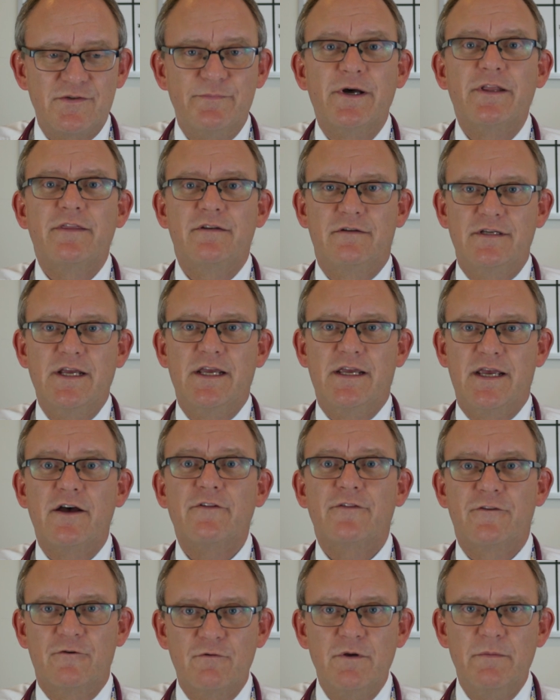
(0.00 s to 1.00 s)
month, take
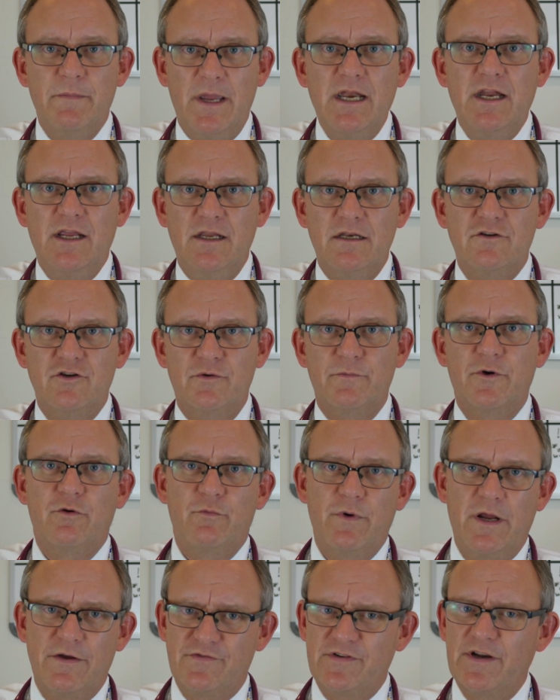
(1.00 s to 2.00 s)
out the remaining tumor.
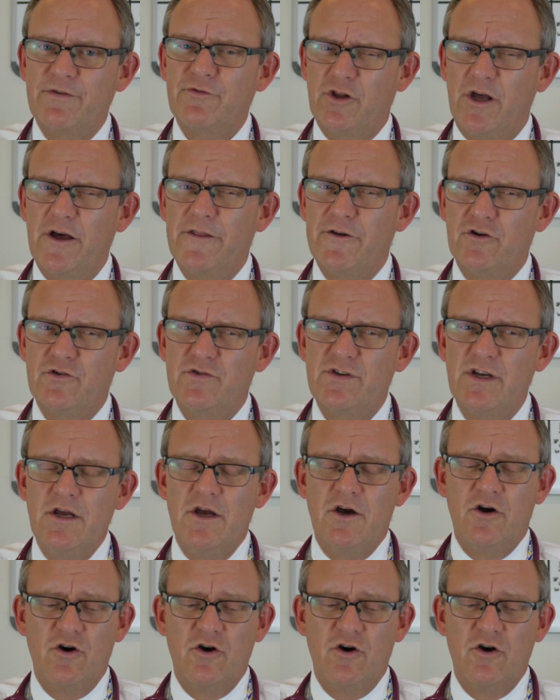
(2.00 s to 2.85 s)
We have several others